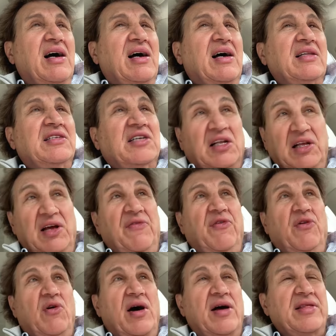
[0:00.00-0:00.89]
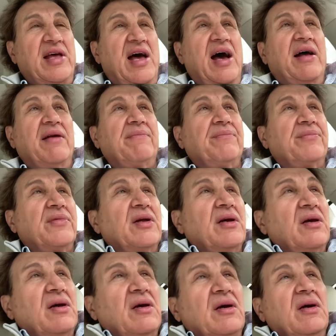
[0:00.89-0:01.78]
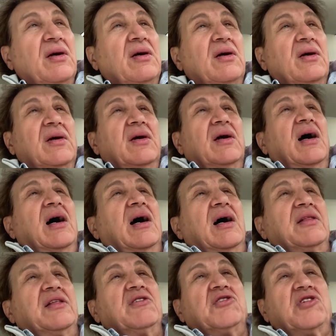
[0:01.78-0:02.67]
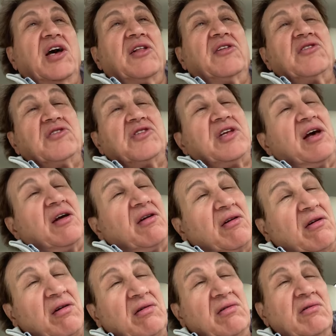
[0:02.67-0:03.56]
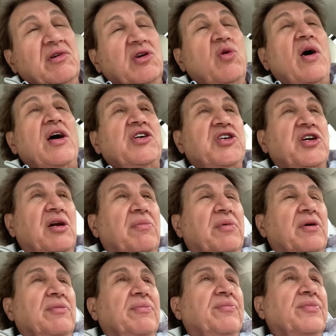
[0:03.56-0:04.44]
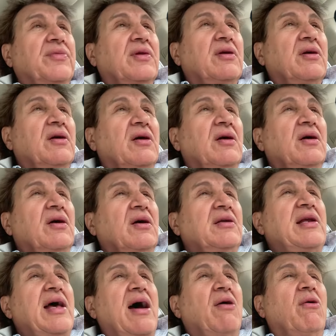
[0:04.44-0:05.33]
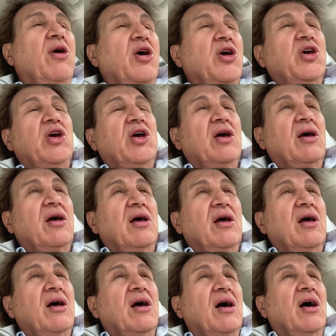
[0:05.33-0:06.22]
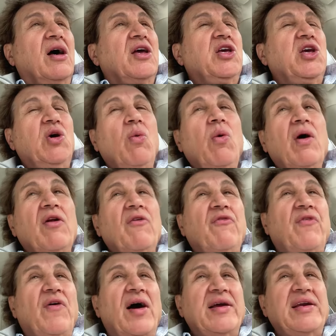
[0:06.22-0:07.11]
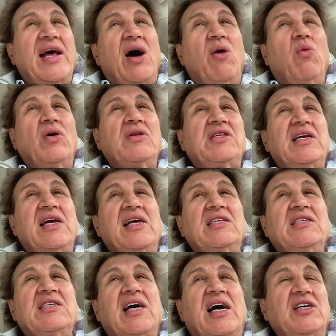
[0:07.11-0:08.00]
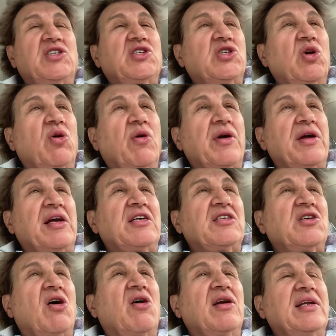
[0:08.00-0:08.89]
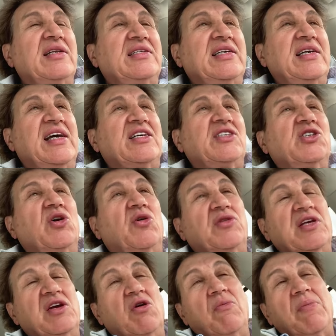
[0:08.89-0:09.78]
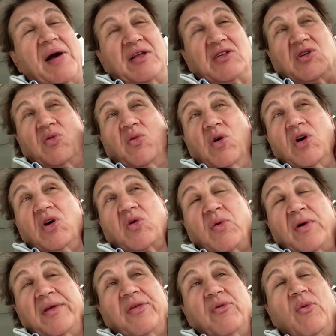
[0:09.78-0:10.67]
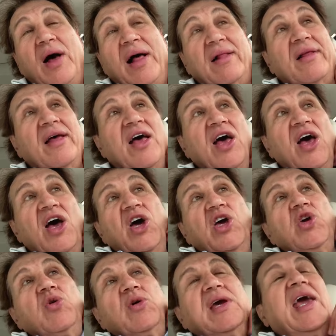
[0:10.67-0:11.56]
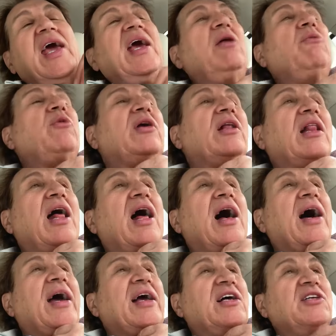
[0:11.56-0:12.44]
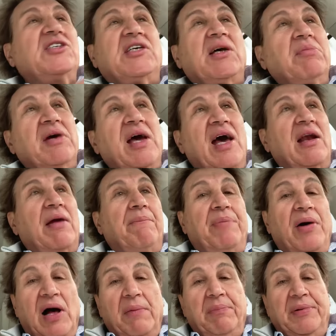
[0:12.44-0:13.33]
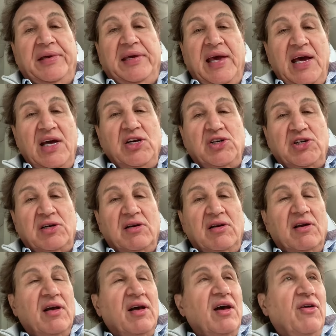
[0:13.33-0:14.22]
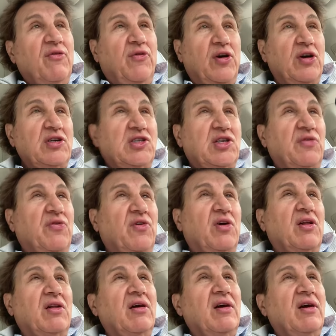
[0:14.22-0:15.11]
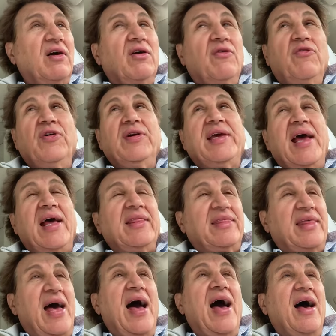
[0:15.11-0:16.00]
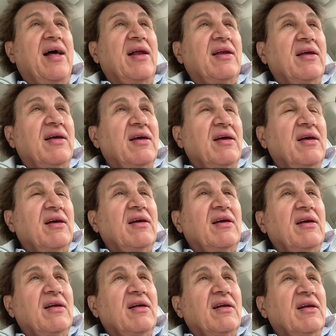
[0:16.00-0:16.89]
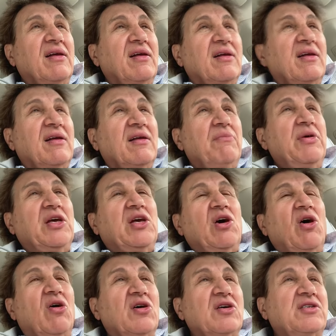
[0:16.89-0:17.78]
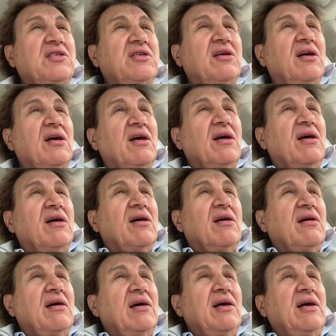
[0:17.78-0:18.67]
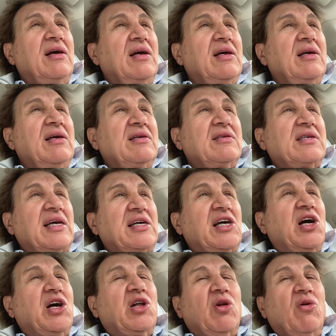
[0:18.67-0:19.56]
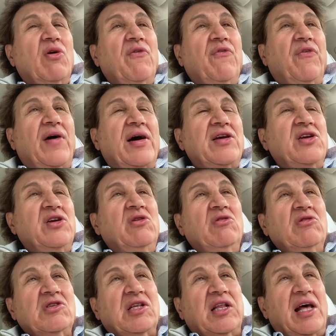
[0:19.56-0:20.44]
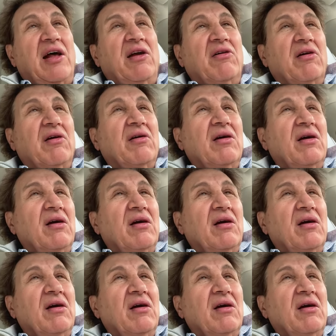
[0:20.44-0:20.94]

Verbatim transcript: uh, deliver on that. Uh, there's others that are questionable. Now, you want to find out what the inside story is on the DSO that you're about to work with. Well, you can't rely on some kind of publication, first of all. Forget that. Because eh, it's like a glorified newsletter